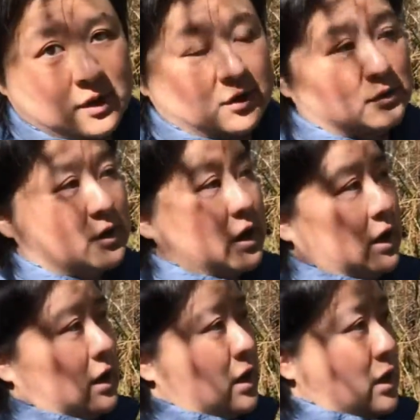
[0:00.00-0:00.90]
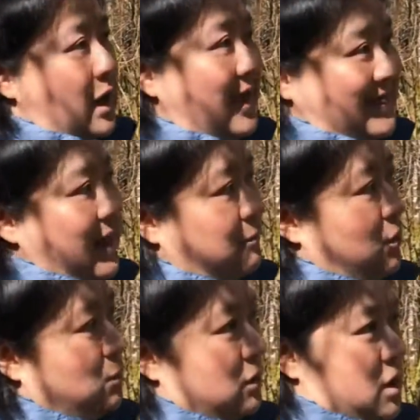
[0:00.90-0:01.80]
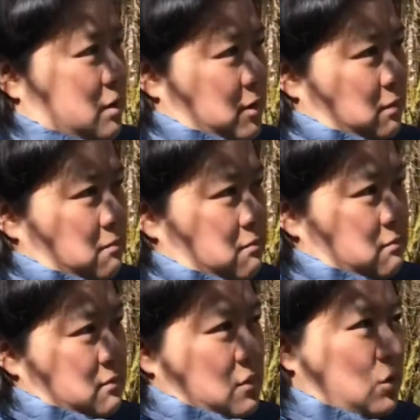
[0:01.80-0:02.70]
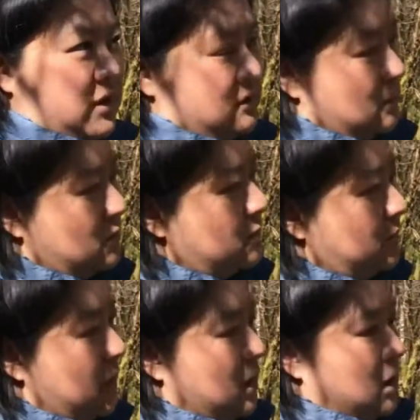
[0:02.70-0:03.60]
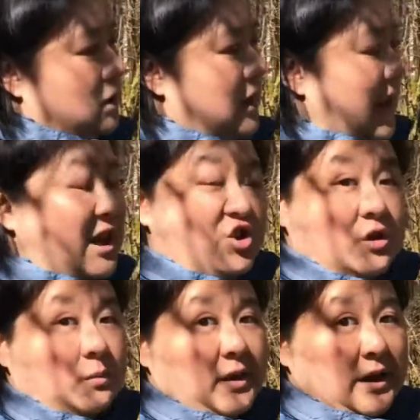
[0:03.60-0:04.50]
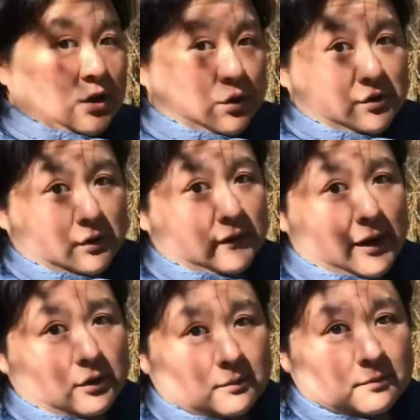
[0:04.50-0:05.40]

because at that point we're talking about early summer. The energy of the plant goes to the flower.